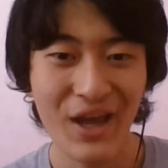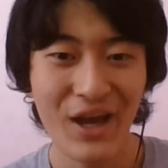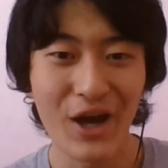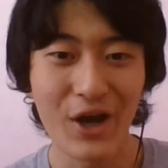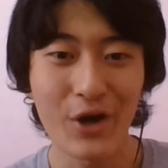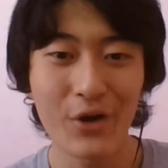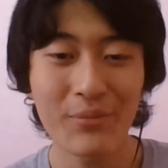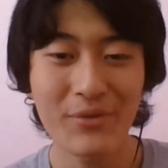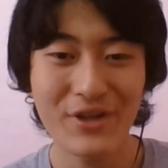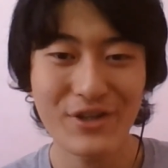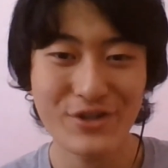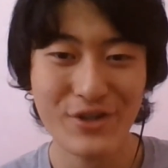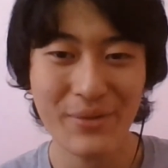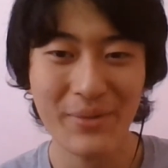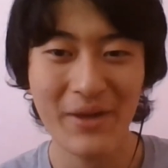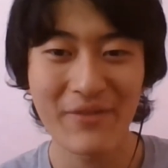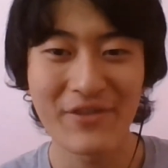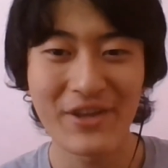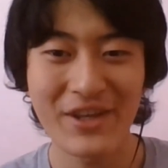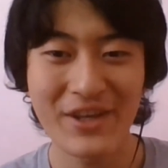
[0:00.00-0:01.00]
I hope you enjoyed
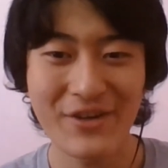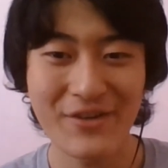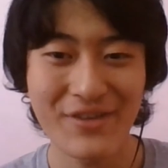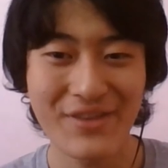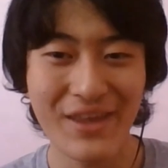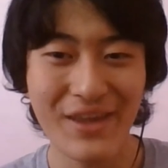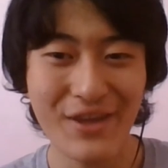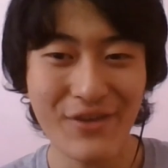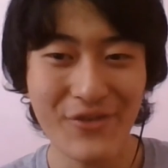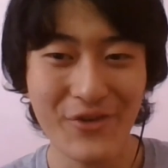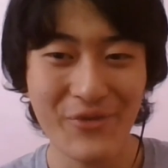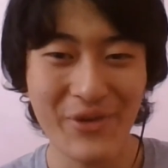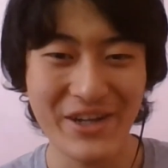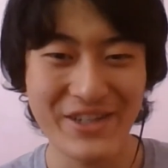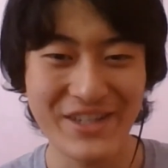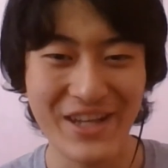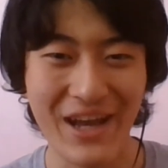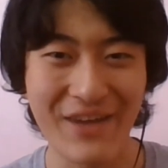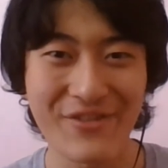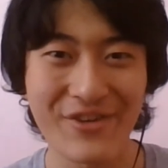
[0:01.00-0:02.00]
my video. Thank you for
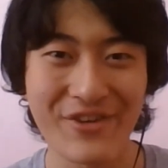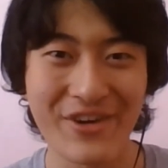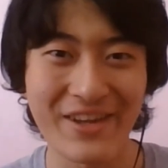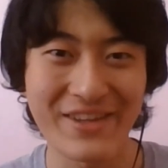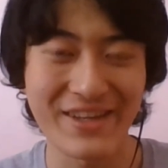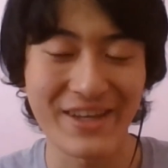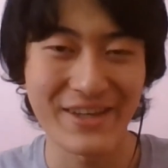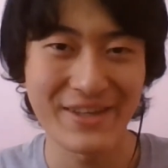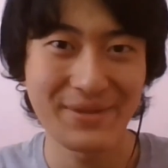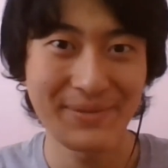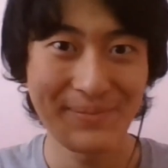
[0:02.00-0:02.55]
watching. Have a great day.